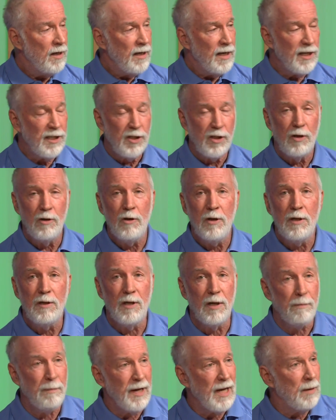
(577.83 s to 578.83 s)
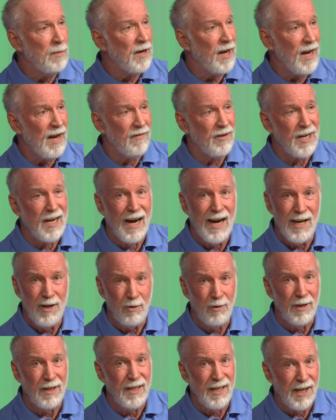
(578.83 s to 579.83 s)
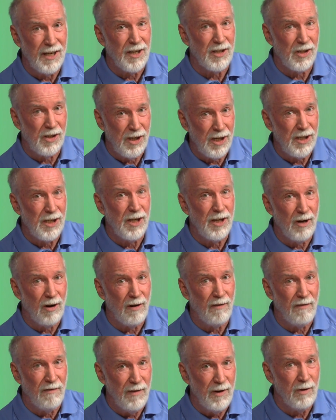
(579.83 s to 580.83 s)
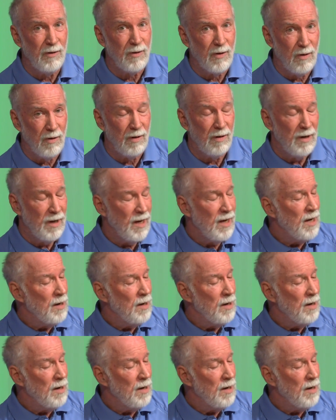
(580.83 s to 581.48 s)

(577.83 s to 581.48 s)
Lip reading: It's good to be able to have a guy who can kick a 60-yard field goal,